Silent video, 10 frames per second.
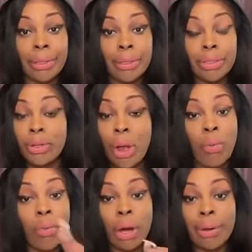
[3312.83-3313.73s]
So
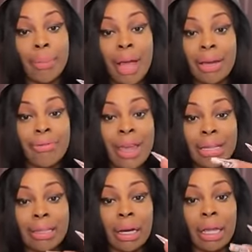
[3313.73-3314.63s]
don't worry about the
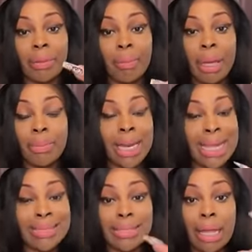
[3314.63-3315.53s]
fact that other people
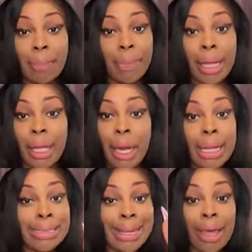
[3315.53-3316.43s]
didn't step in
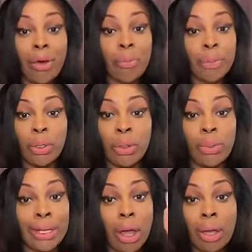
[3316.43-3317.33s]
to help you
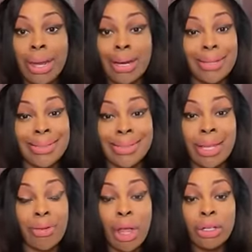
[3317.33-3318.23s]
and all that other
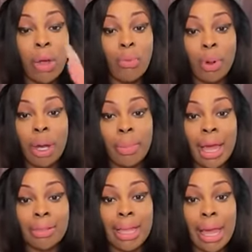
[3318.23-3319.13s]
stuff. Don't worry
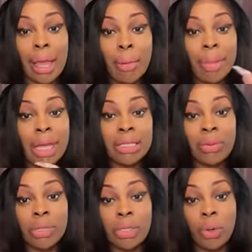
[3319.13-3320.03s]
about that because
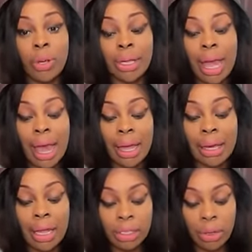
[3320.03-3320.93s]
it was you and God.
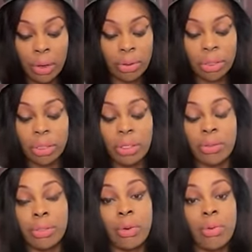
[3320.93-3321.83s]
So don't, you,
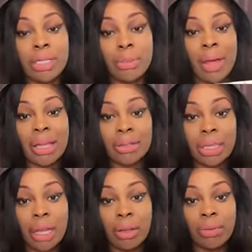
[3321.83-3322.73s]
you wasn't by
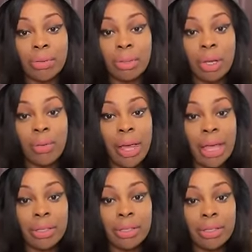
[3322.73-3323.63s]
yourself,
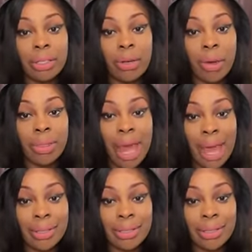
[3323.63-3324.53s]
okay? So know
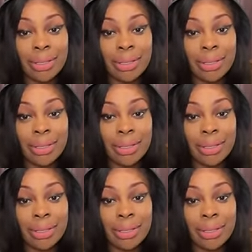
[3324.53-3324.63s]
that,